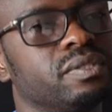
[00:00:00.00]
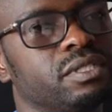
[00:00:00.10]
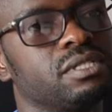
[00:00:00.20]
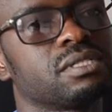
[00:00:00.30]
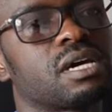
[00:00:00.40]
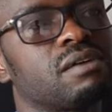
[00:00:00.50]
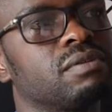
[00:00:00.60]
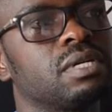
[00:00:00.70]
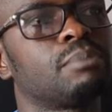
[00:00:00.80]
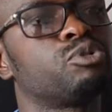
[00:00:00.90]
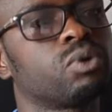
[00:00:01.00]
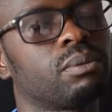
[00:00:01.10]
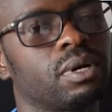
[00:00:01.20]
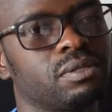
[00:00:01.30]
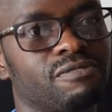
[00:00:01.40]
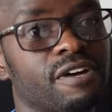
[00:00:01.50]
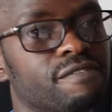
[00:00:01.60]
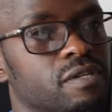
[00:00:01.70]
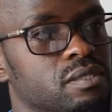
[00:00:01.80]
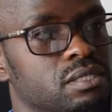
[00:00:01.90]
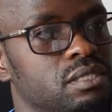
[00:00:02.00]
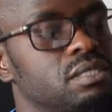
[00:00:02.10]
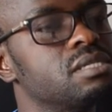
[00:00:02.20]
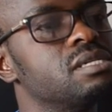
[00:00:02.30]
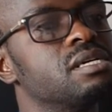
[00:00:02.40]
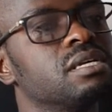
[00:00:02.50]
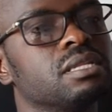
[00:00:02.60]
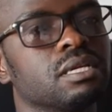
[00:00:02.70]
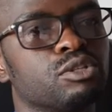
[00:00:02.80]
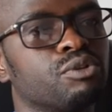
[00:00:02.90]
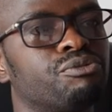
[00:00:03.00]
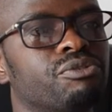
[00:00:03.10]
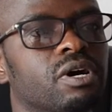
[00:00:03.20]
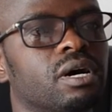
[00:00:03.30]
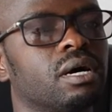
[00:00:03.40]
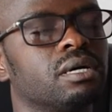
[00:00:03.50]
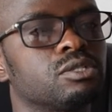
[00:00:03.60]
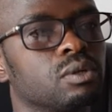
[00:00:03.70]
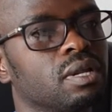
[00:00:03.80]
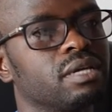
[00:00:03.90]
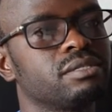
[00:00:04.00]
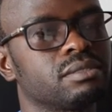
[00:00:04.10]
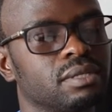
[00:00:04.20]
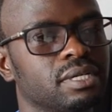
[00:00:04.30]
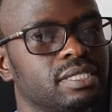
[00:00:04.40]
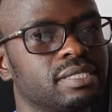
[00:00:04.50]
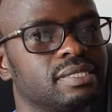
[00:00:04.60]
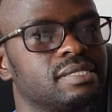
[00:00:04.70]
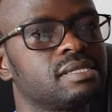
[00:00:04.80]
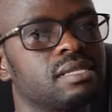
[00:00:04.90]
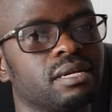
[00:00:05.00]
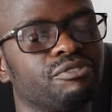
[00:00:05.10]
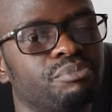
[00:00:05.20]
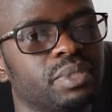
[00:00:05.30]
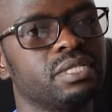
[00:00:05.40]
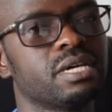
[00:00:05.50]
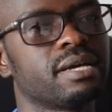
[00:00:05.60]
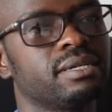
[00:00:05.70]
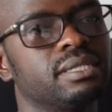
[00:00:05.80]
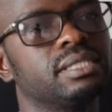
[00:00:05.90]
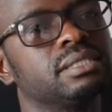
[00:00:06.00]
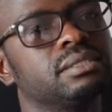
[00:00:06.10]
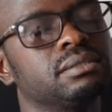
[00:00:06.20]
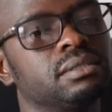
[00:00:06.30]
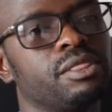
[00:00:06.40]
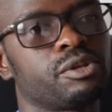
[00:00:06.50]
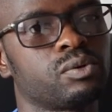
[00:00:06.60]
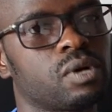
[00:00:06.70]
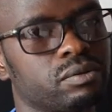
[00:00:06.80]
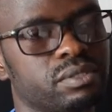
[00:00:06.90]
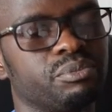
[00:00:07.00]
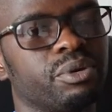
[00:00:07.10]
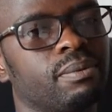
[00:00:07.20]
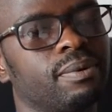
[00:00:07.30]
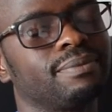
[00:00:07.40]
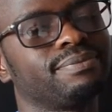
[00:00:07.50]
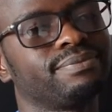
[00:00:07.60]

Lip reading: it has covered up to about 5,000 that's of solar installations that have been done throughout Zimbabwe.